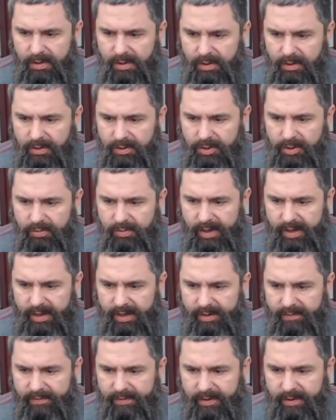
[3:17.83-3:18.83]
you
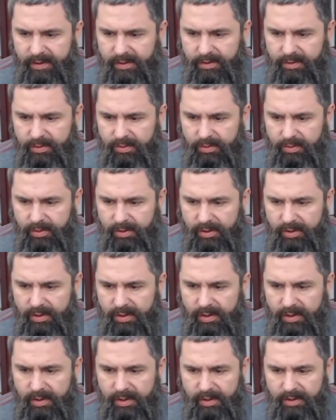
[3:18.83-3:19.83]
have your
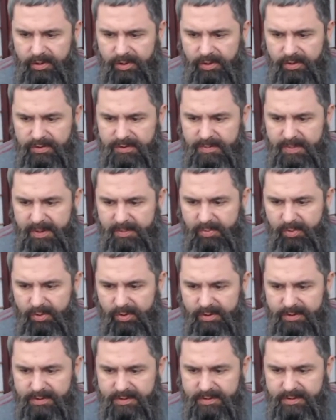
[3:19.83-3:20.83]
USB
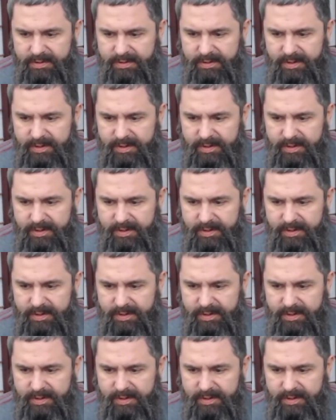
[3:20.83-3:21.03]
ports